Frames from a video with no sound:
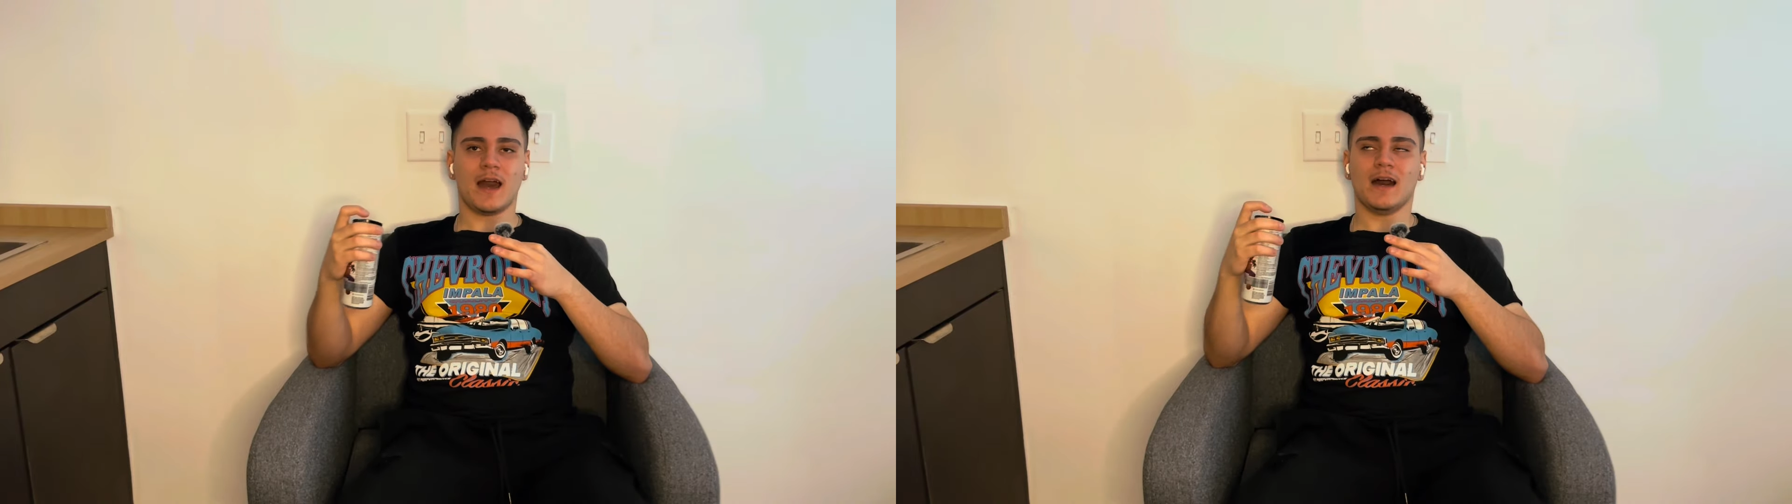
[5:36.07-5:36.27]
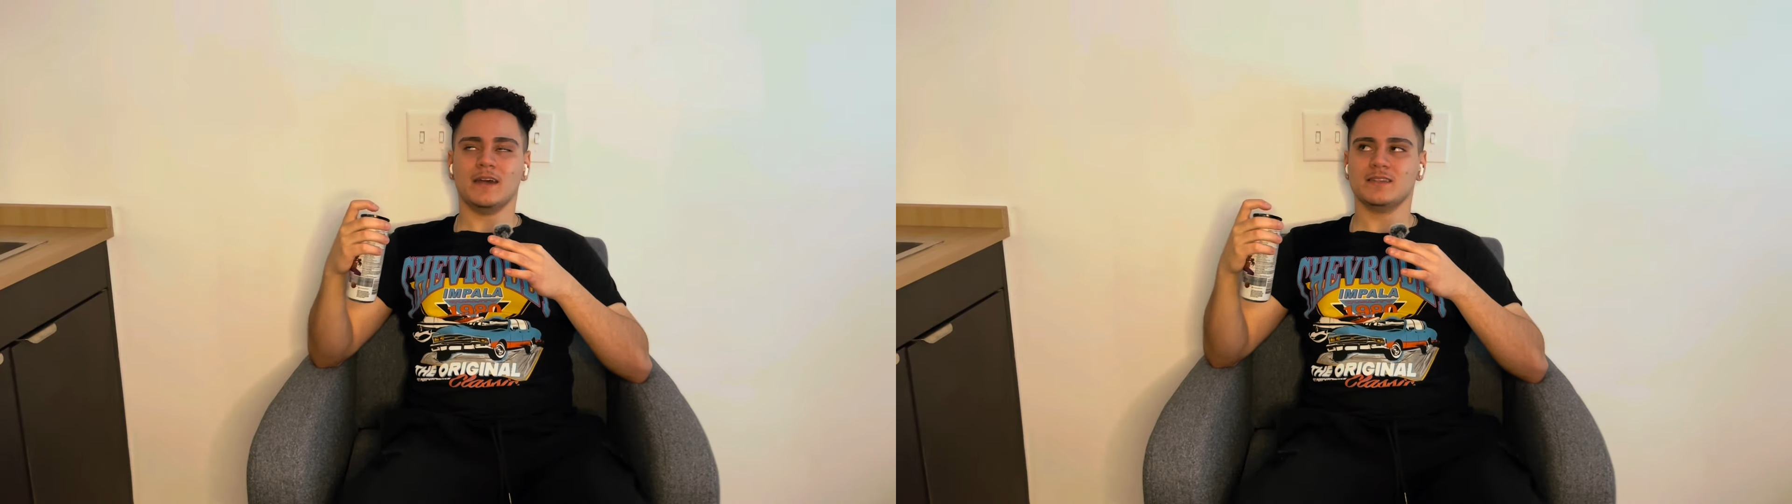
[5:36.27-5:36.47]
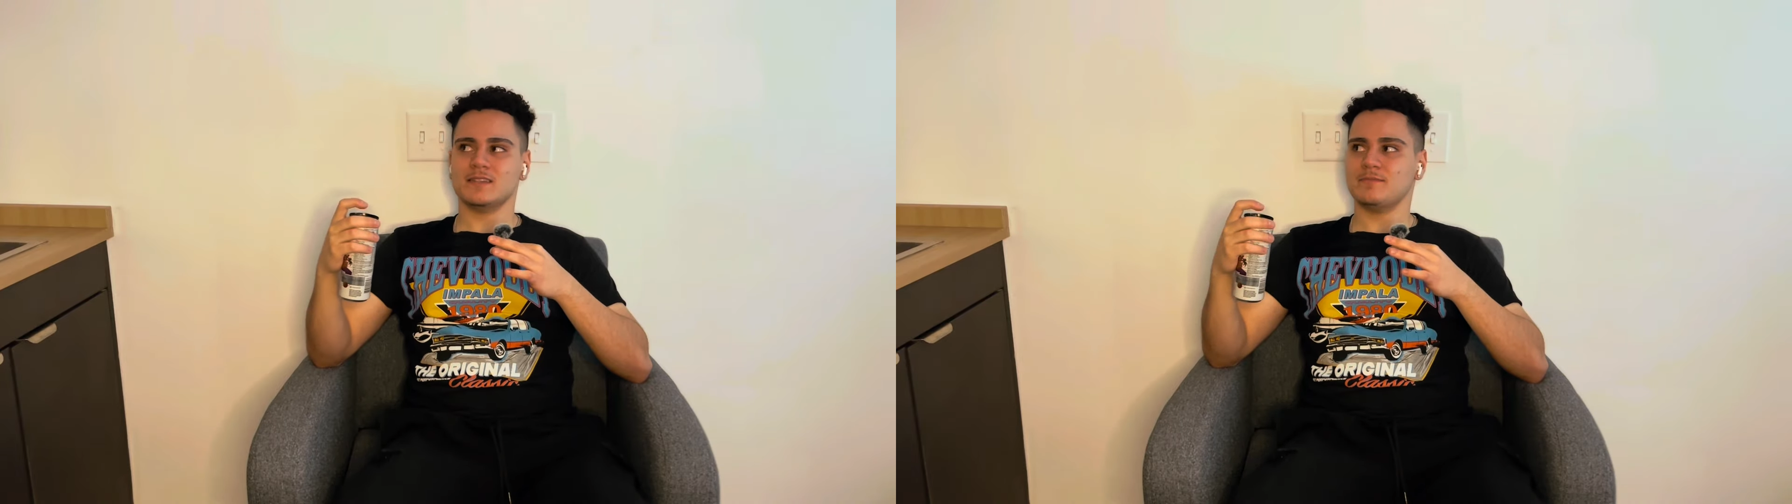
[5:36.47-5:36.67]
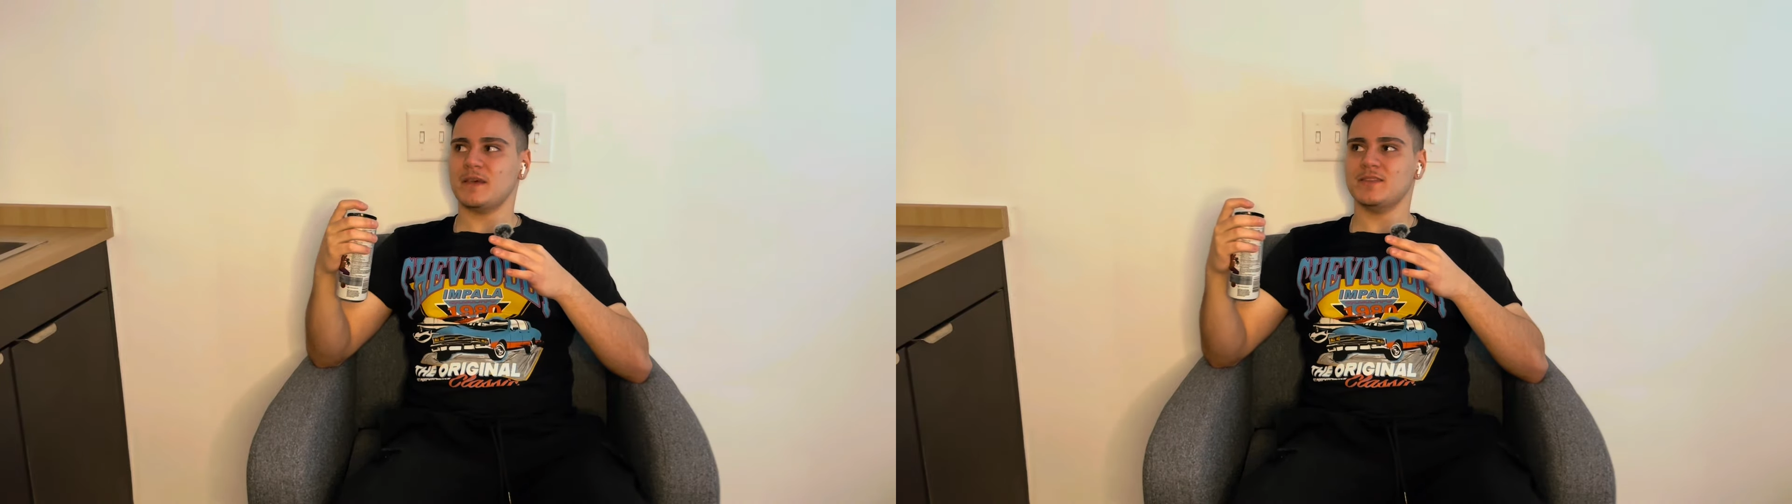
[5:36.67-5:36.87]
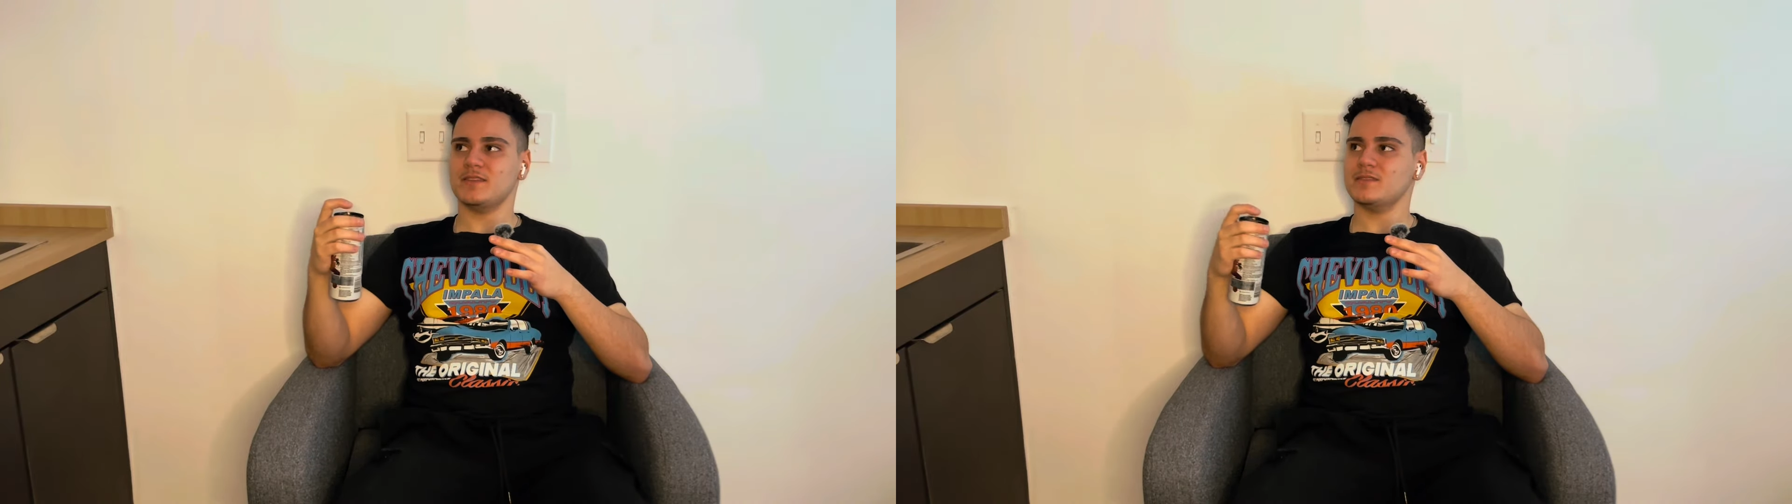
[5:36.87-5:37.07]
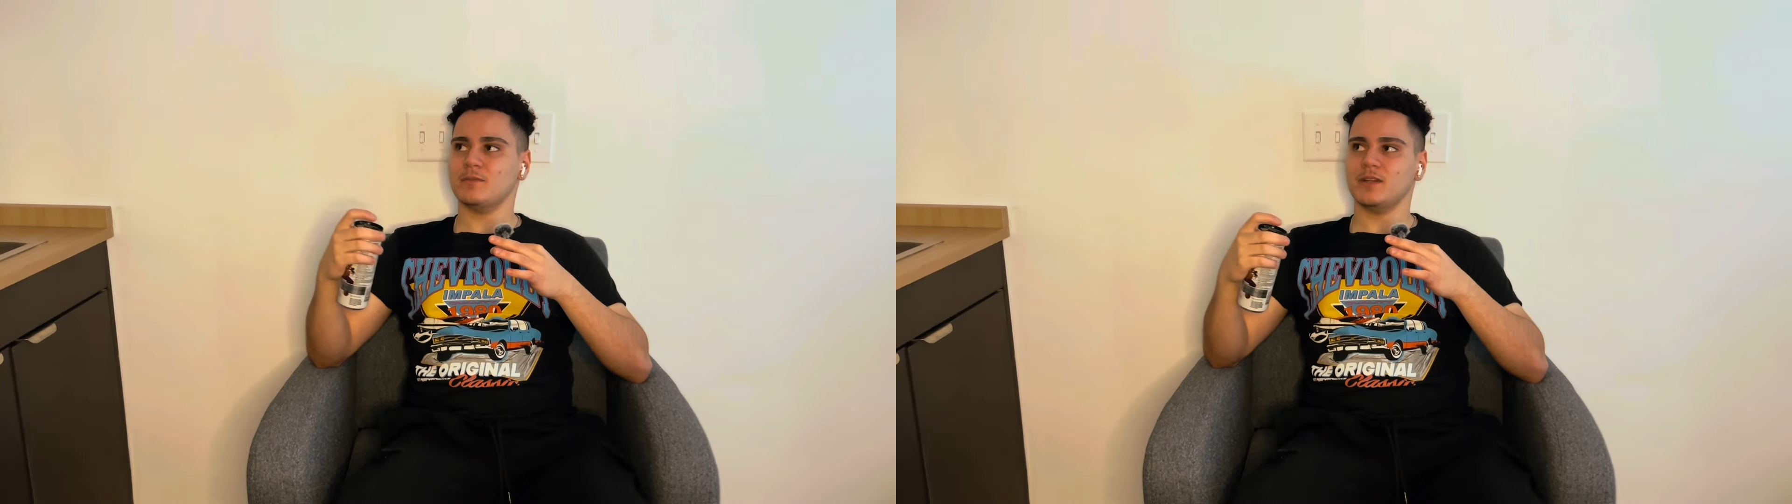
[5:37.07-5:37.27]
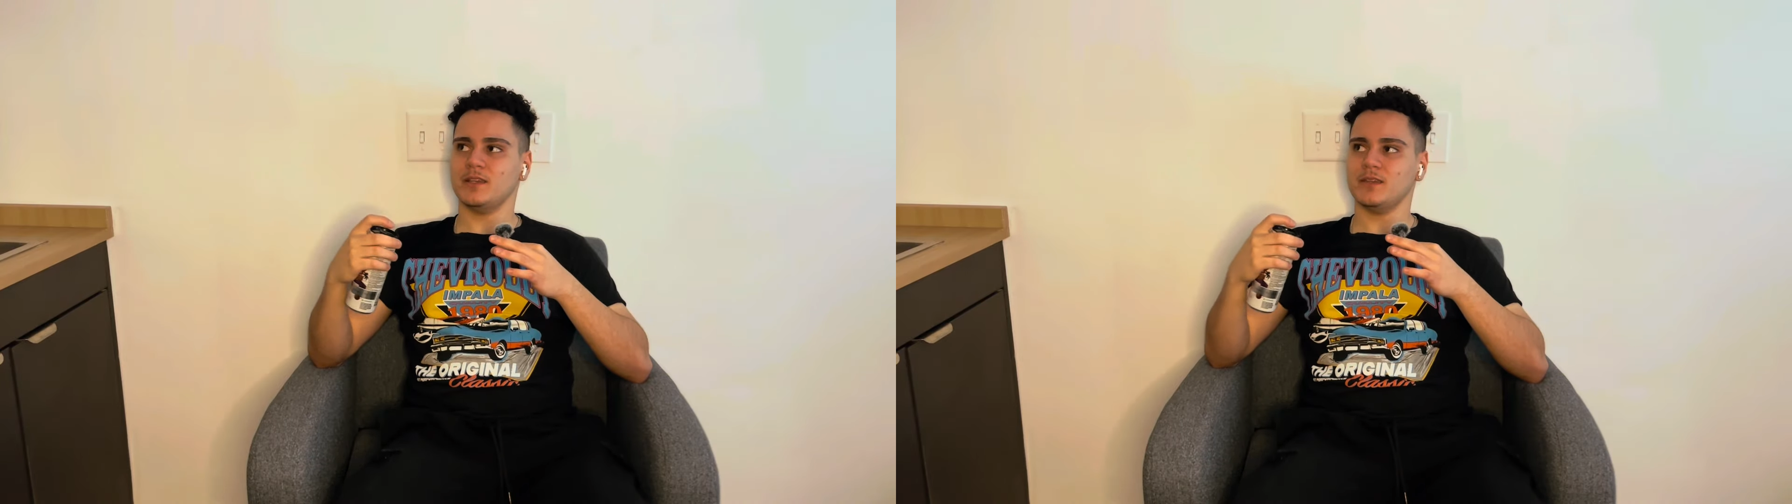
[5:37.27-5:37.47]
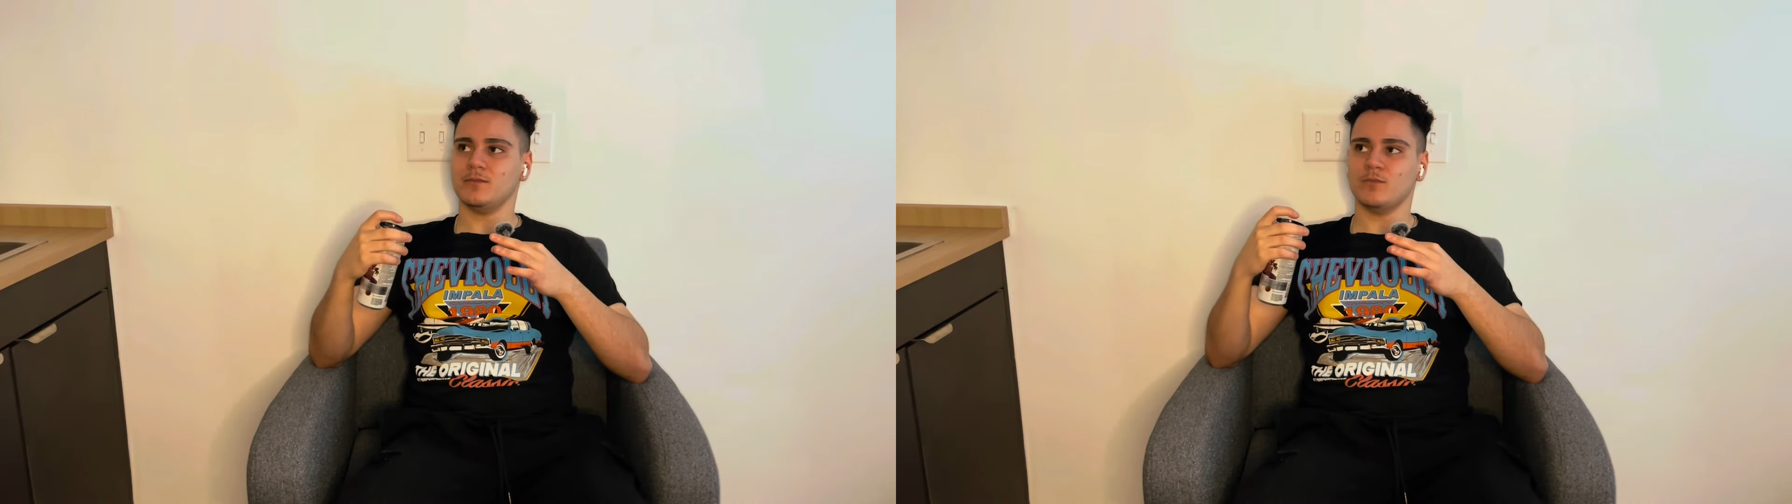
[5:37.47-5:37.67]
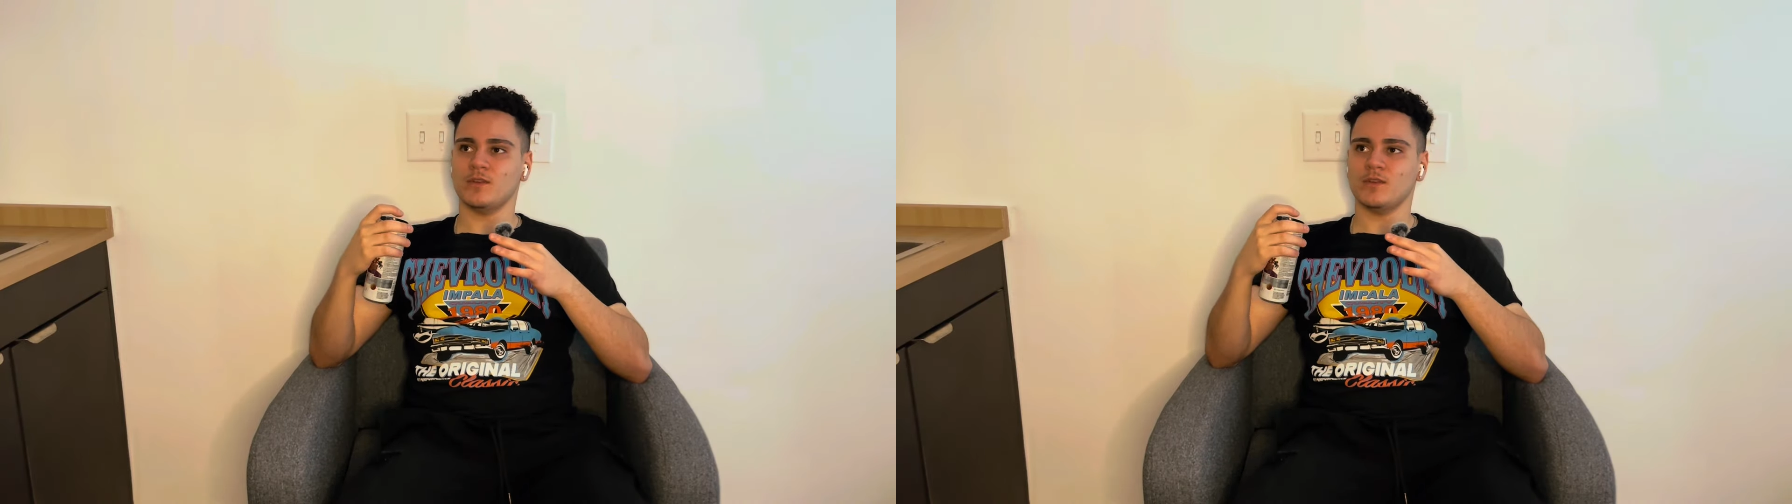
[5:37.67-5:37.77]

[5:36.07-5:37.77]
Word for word: I spend this money